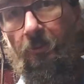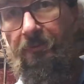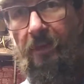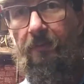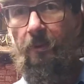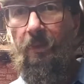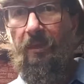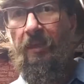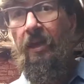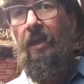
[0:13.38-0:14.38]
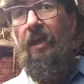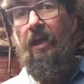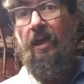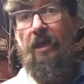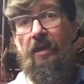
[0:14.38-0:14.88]
have given me
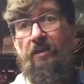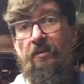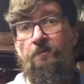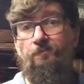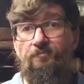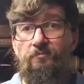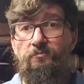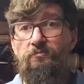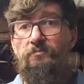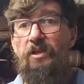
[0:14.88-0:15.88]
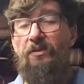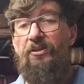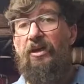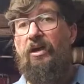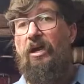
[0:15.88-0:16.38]
and
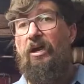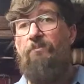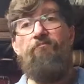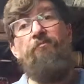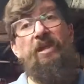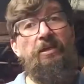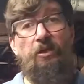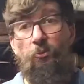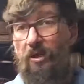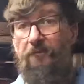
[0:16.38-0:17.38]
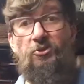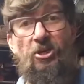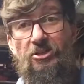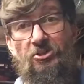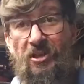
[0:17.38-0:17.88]
that I'm making whatever
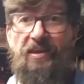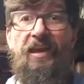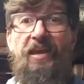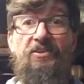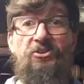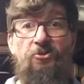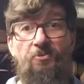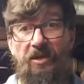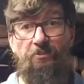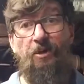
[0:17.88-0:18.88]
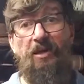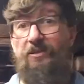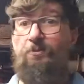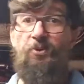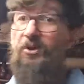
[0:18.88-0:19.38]
changes I can to make my
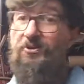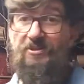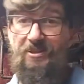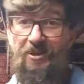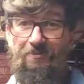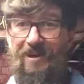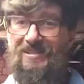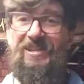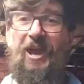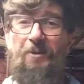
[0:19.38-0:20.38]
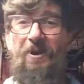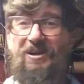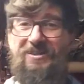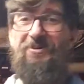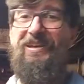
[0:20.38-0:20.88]
umbrellas the best that I
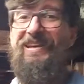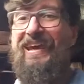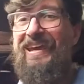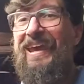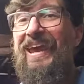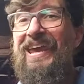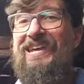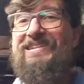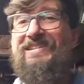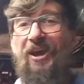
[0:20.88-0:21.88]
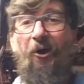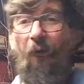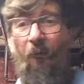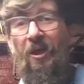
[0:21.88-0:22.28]
possibly can. So